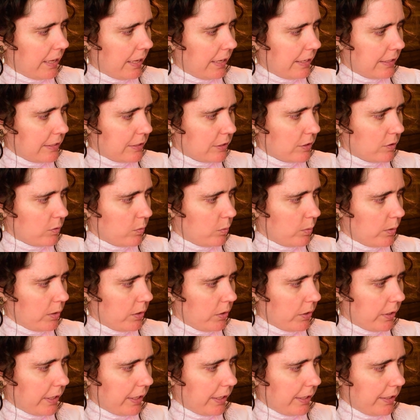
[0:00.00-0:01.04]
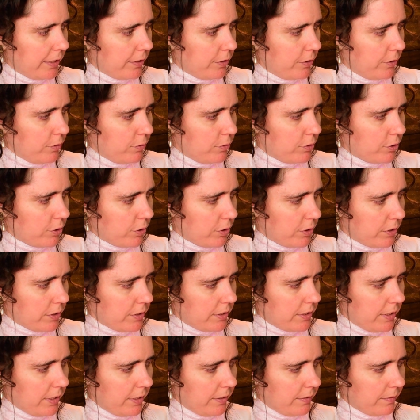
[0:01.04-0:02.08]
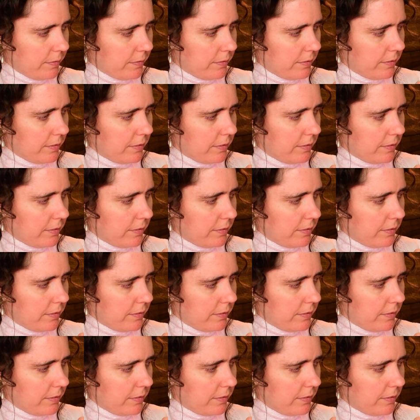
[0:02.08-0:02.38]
And so we're looking at New Jersey,